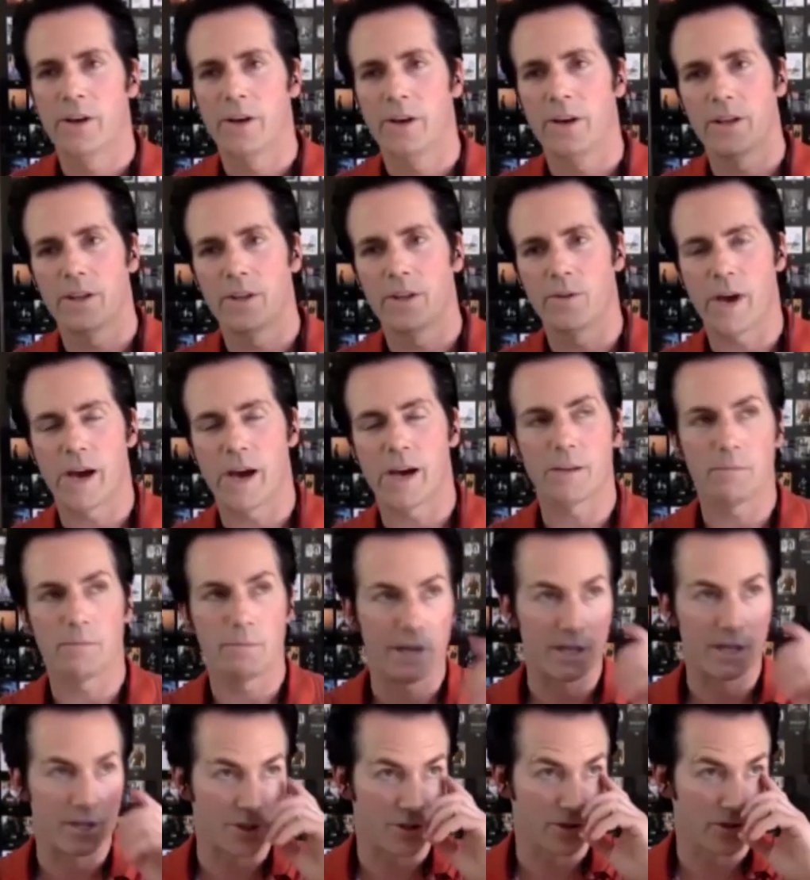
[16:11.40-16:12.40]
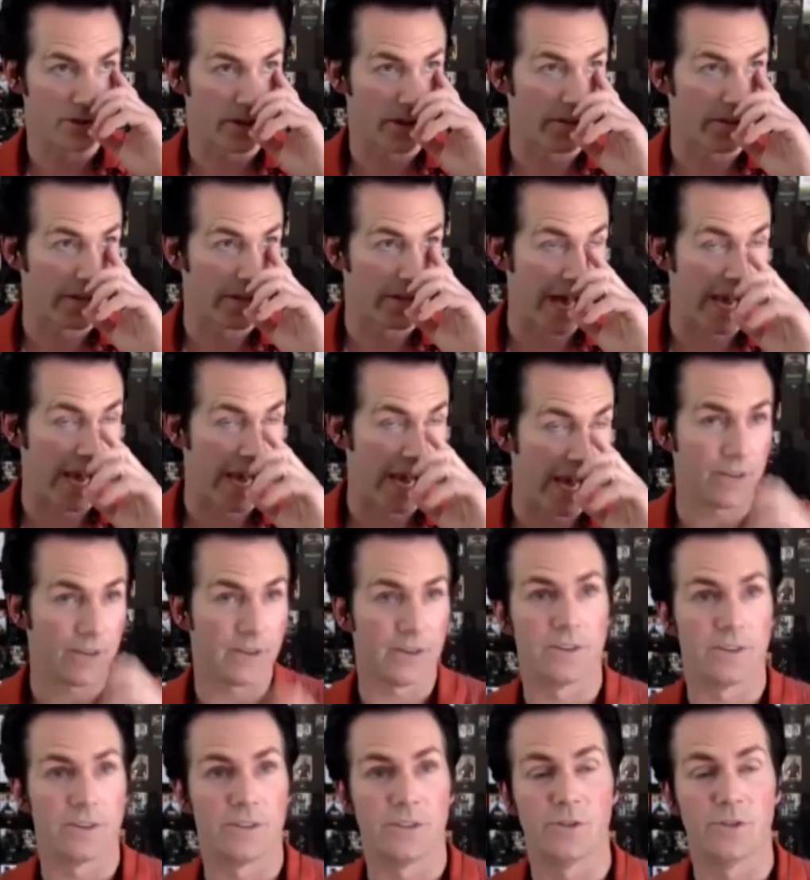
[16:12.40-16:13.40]
you had to make sure that the
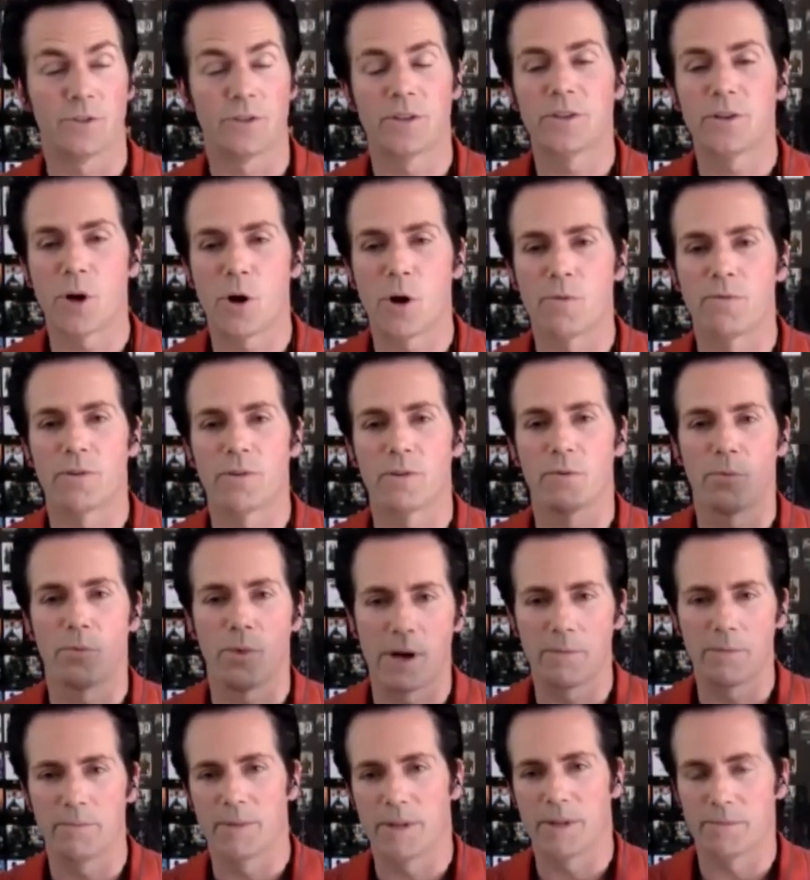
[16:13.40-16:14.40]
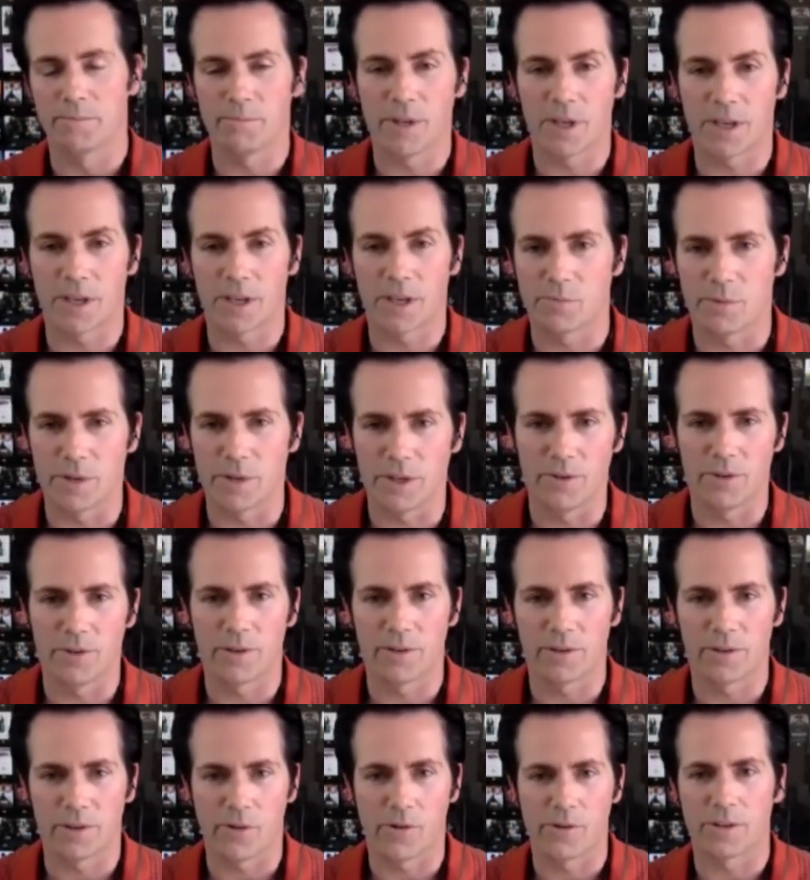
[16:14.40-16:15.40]
actors, you couldn't overwhelm them, because we knew they
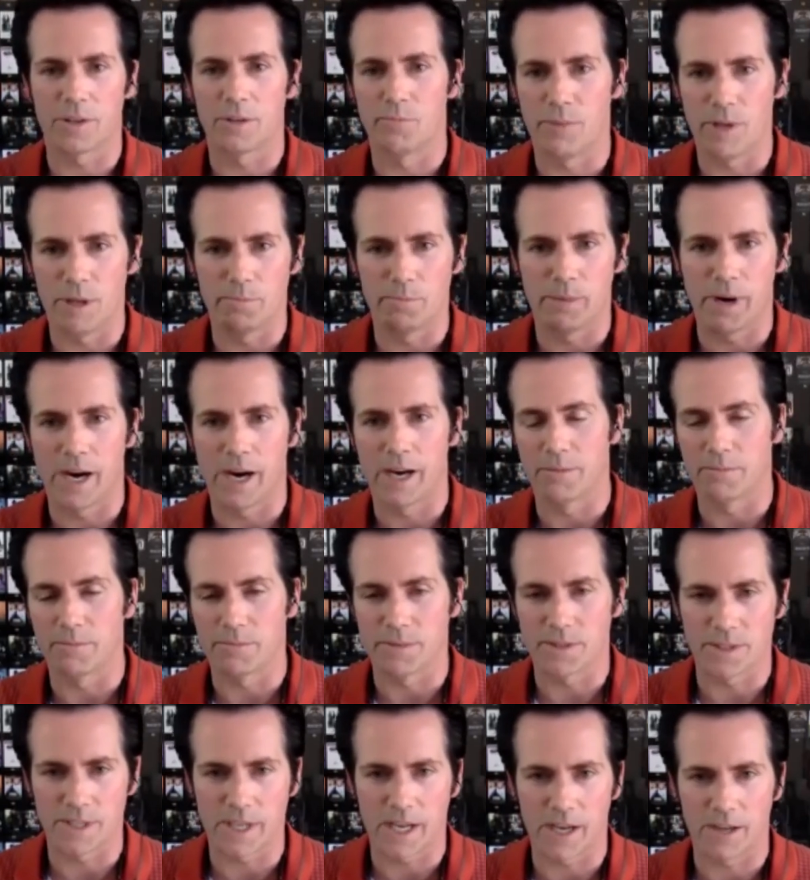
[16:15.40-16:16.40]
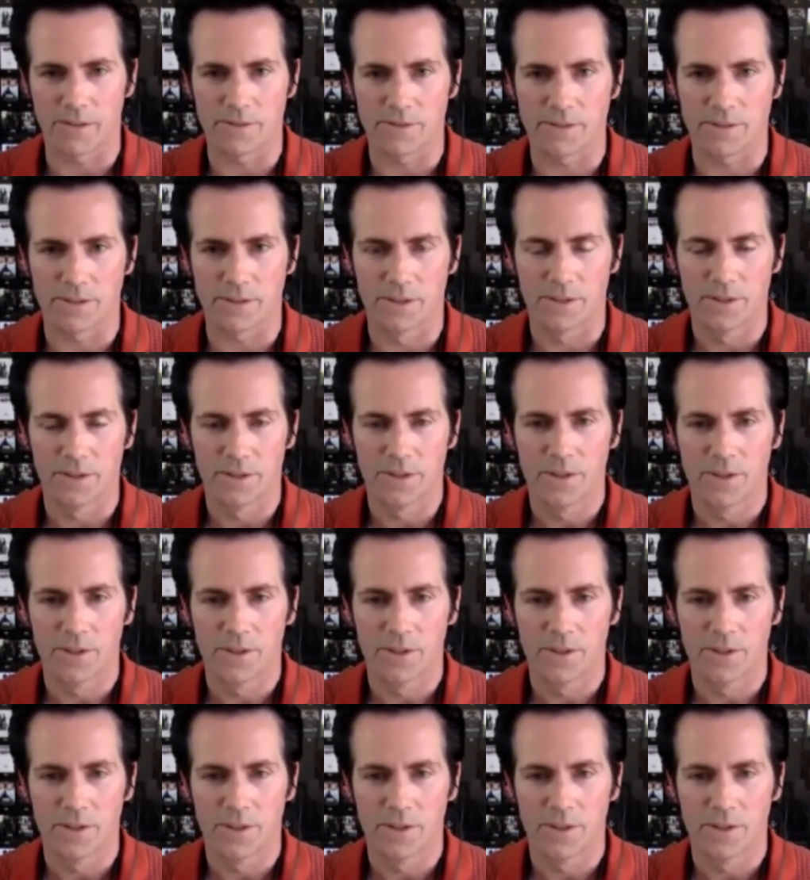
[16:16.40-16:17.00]
were going to be by themselves.